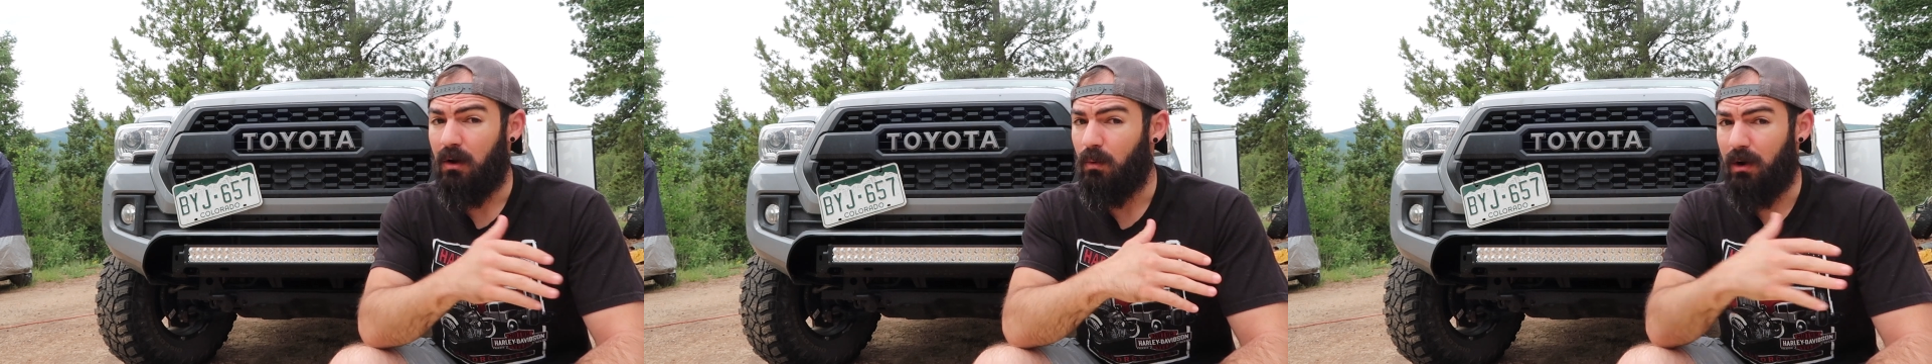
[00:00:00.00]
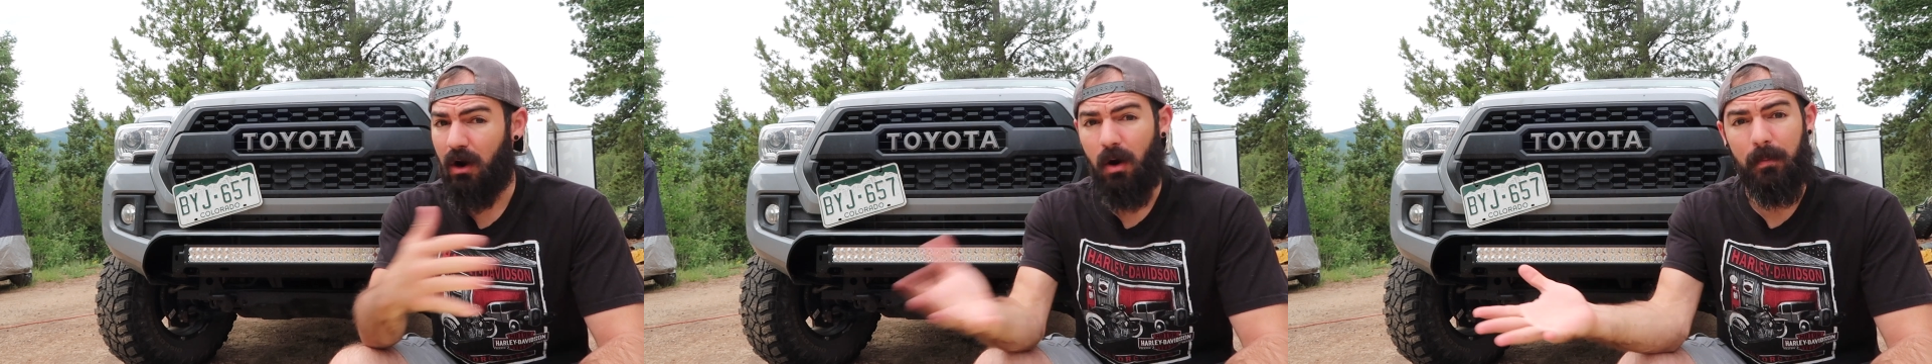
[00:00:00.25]

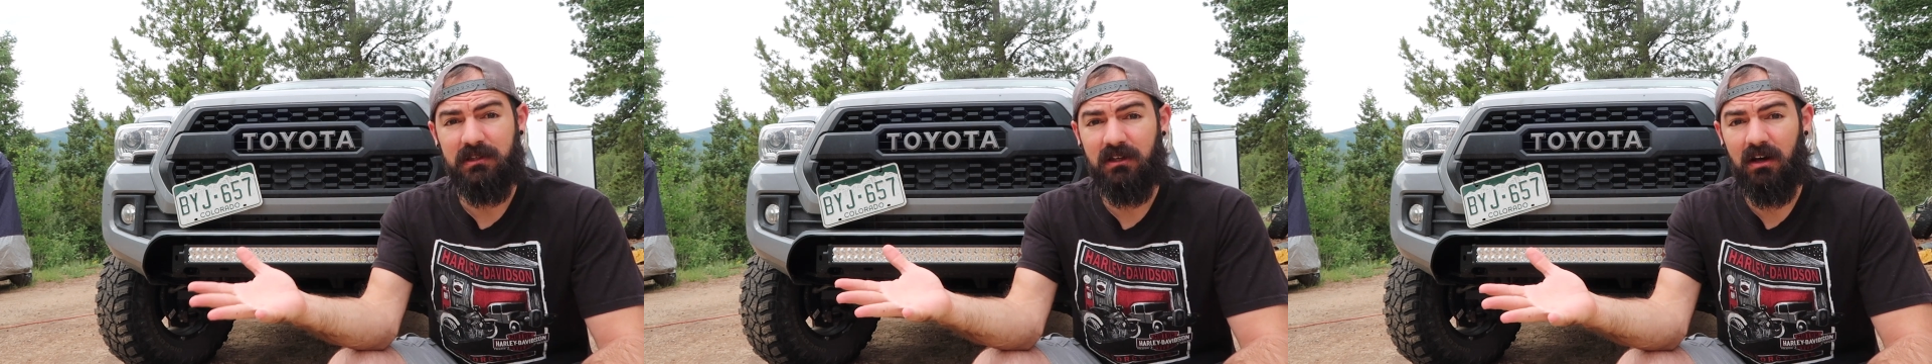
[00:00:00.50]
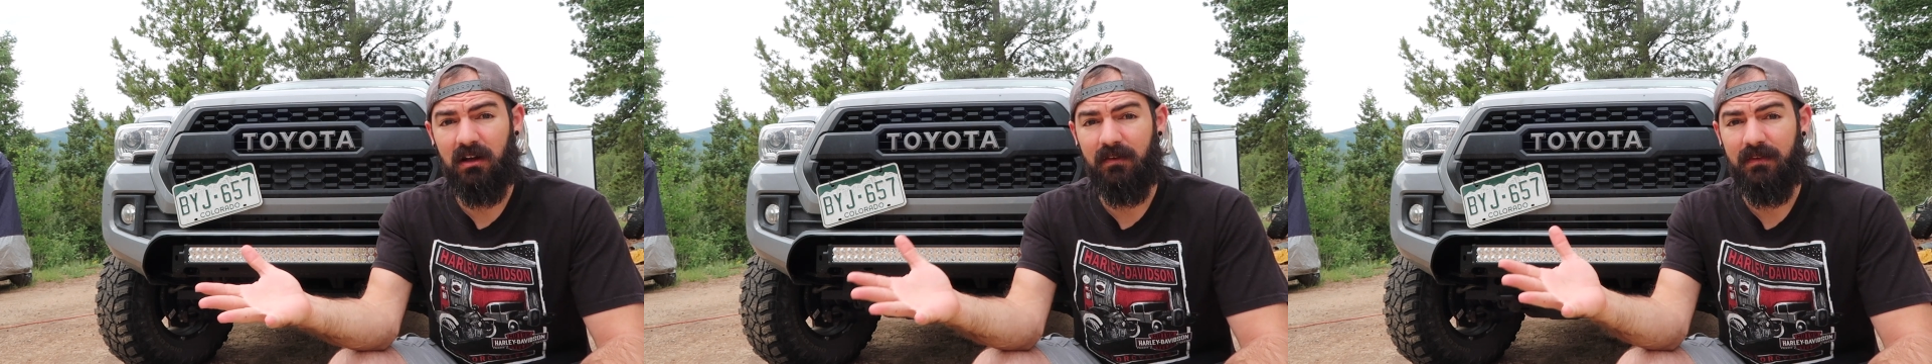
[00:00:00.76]
We're open
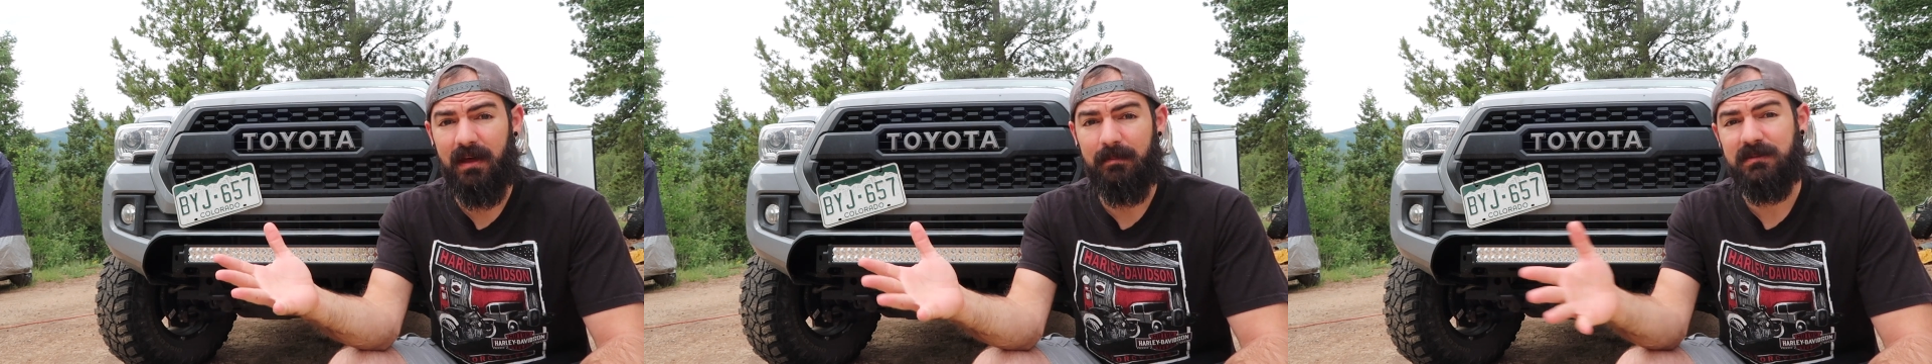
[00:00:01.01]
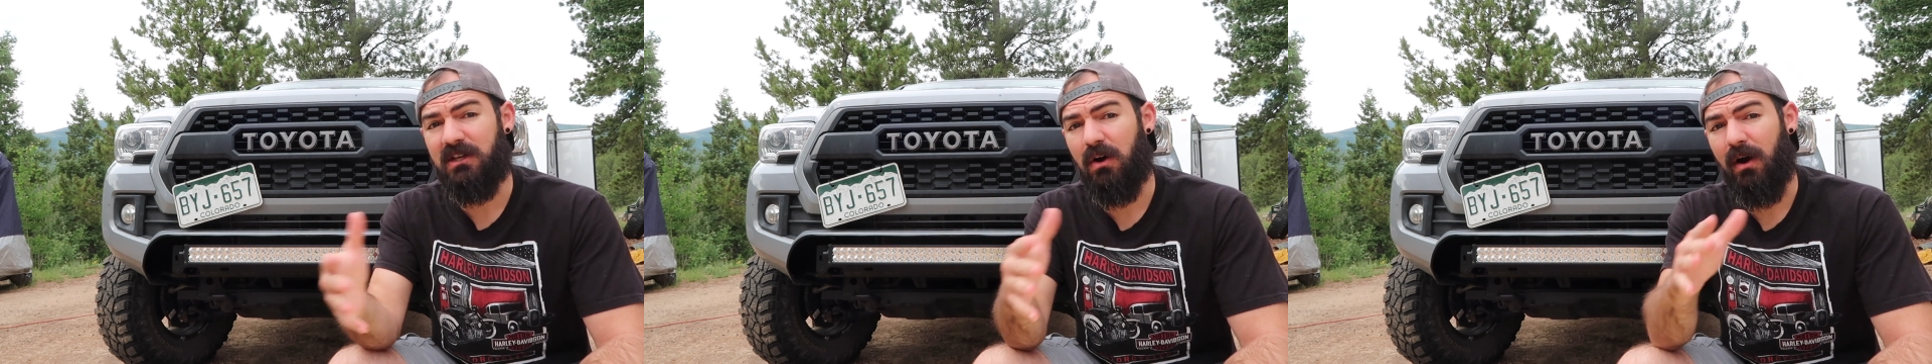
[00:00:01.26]
to all of
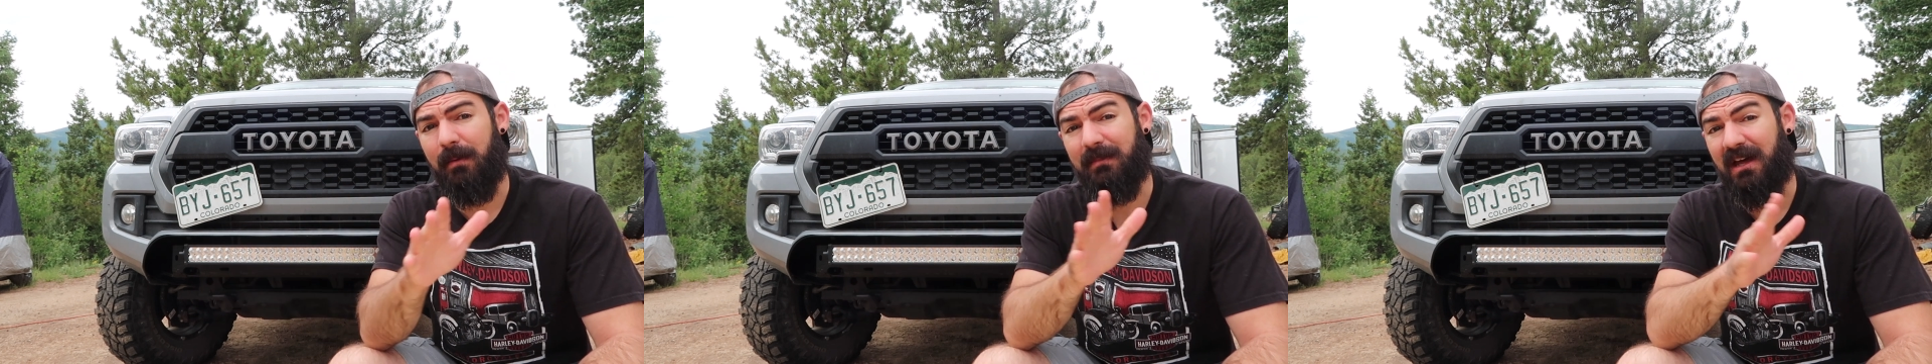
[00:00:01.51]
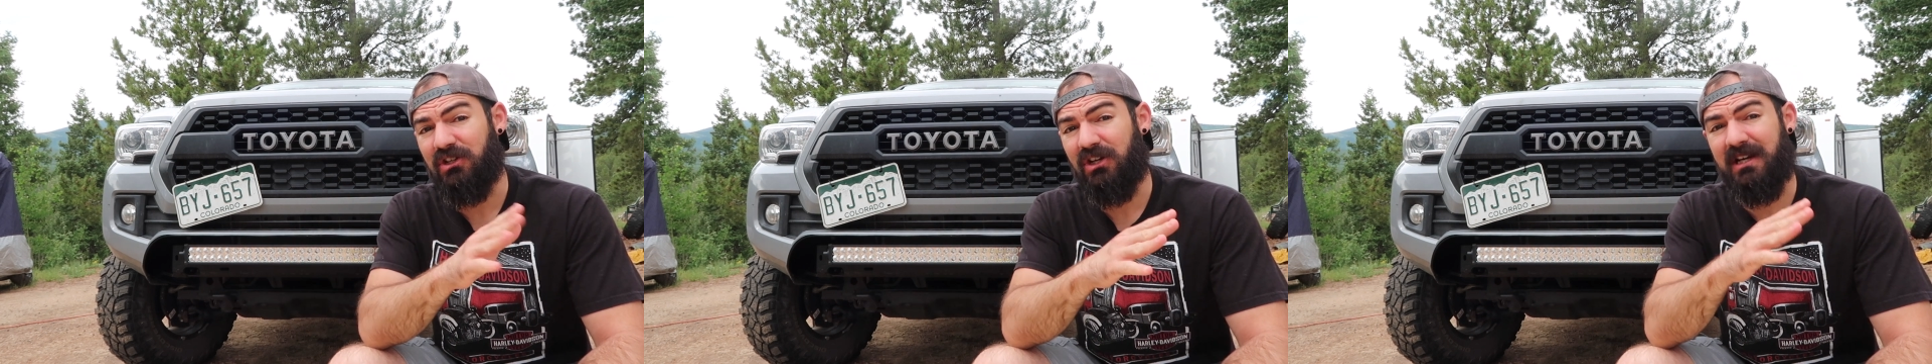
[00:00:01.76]
them, so I'm
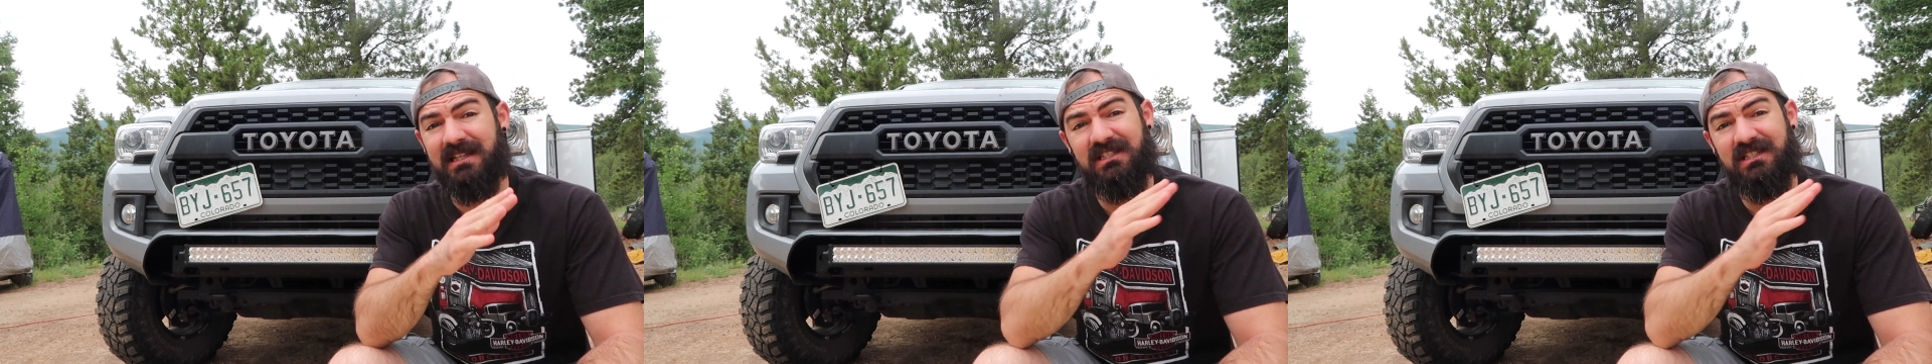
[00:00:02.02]
not trying